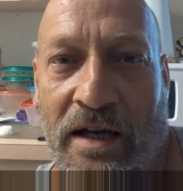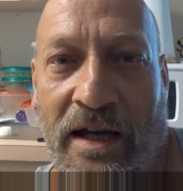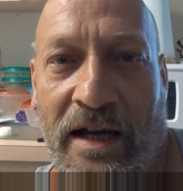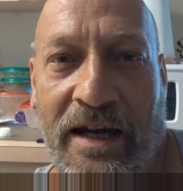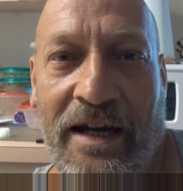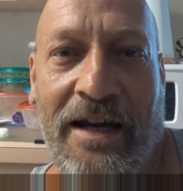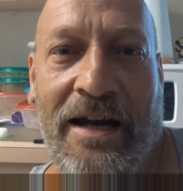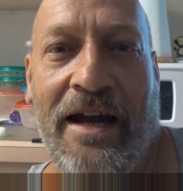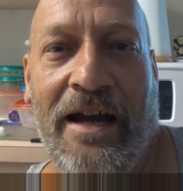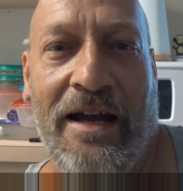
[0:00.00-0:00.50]

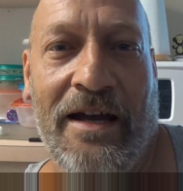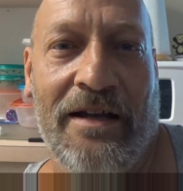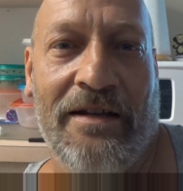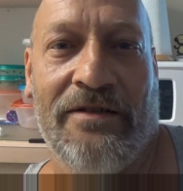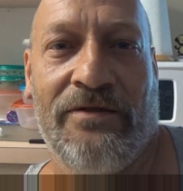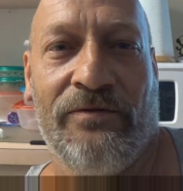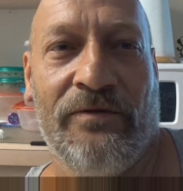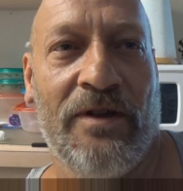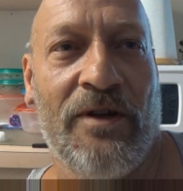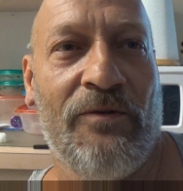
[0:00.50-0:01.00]
he
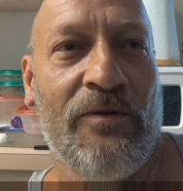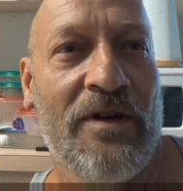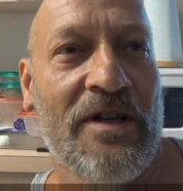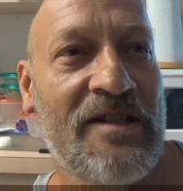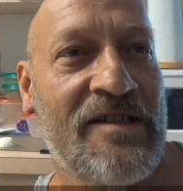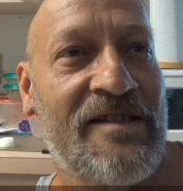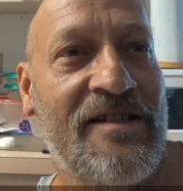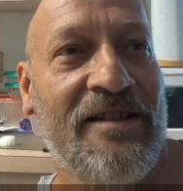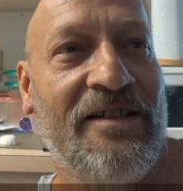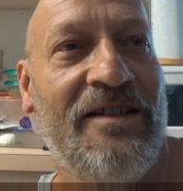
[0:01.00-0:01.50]
has
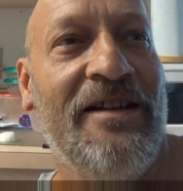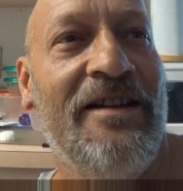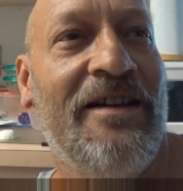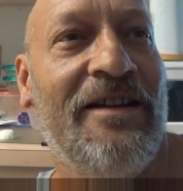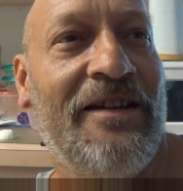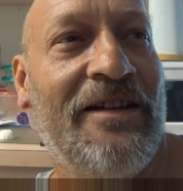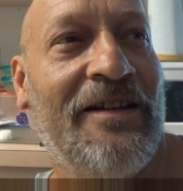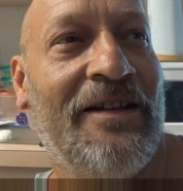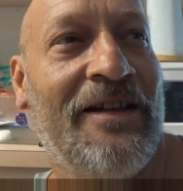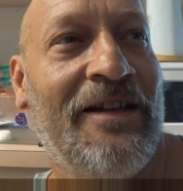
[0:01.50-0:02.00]
requested.
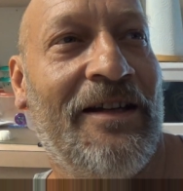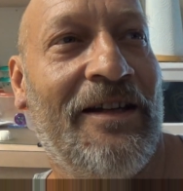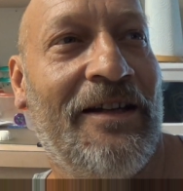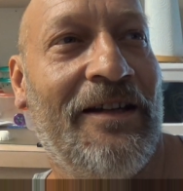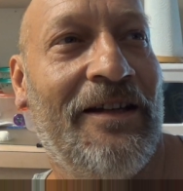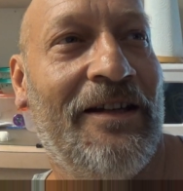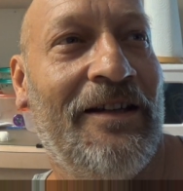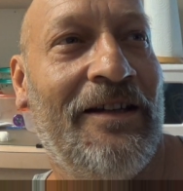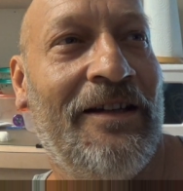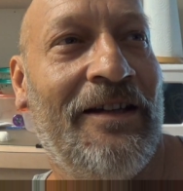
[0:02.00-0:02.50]

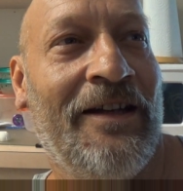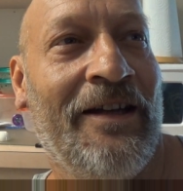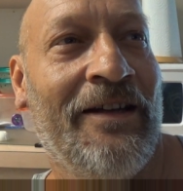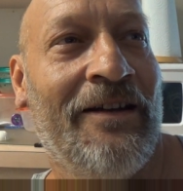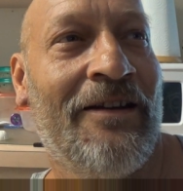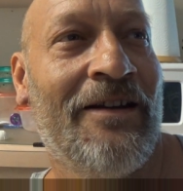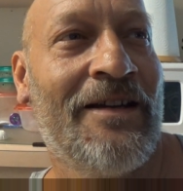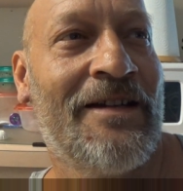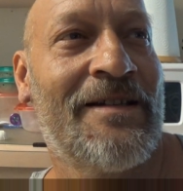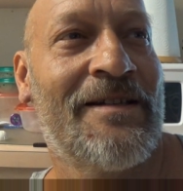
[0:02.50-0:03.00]
He
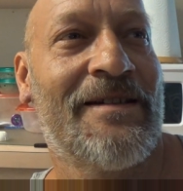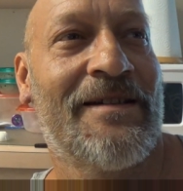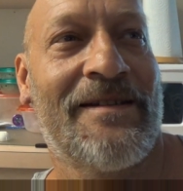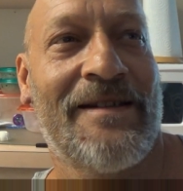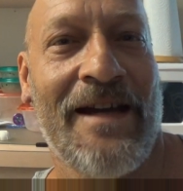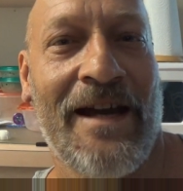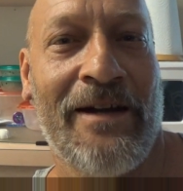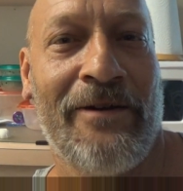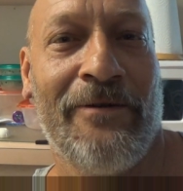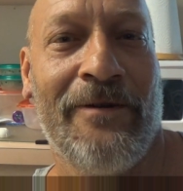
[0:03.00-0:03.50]
he likes the
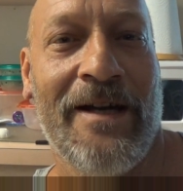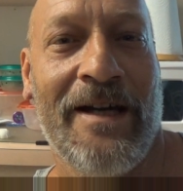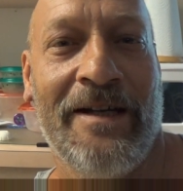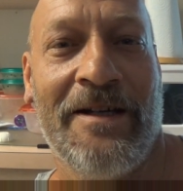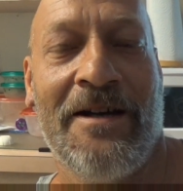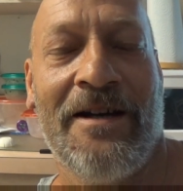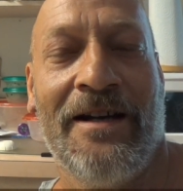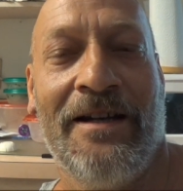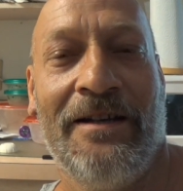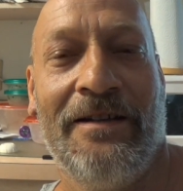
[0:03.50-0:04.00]
Saturday
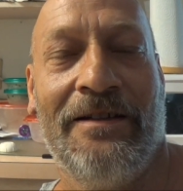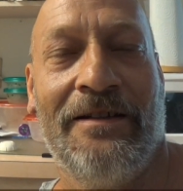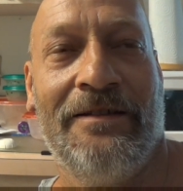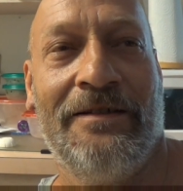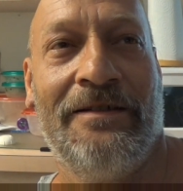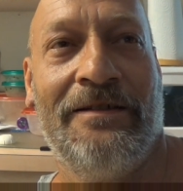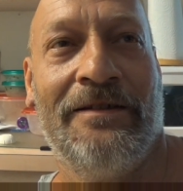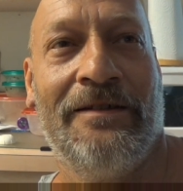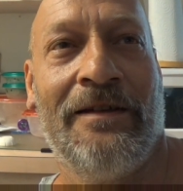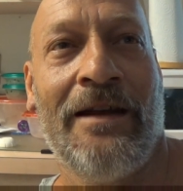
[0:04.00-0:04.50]
night
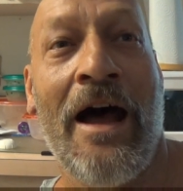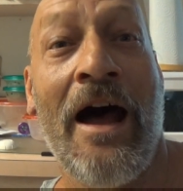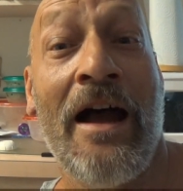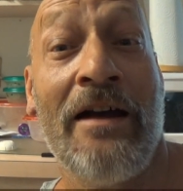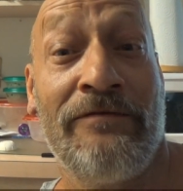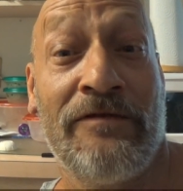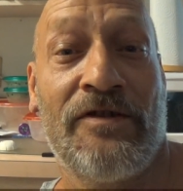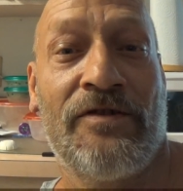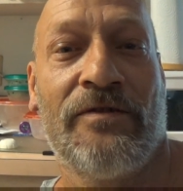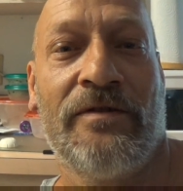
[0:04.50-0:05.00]

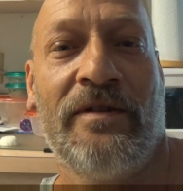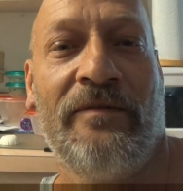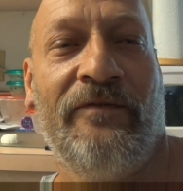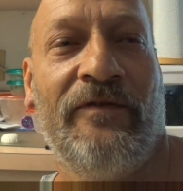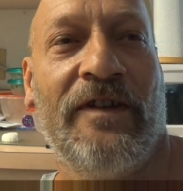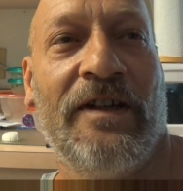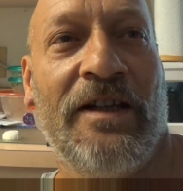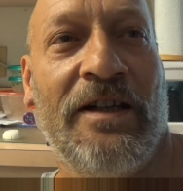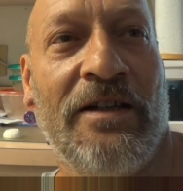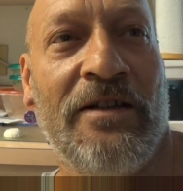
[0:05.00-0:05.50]
live stream
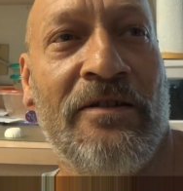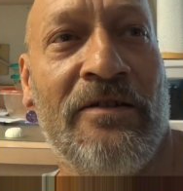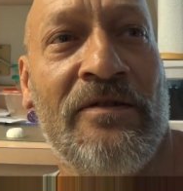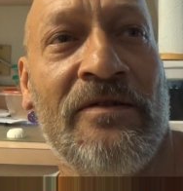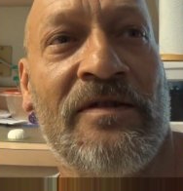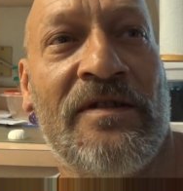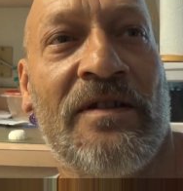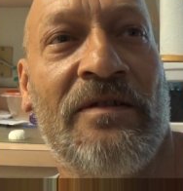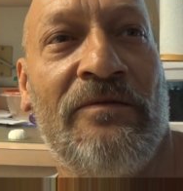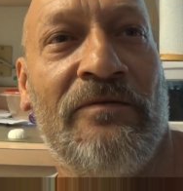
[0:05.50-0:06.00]

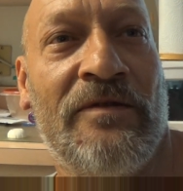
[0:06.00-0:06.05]
videos,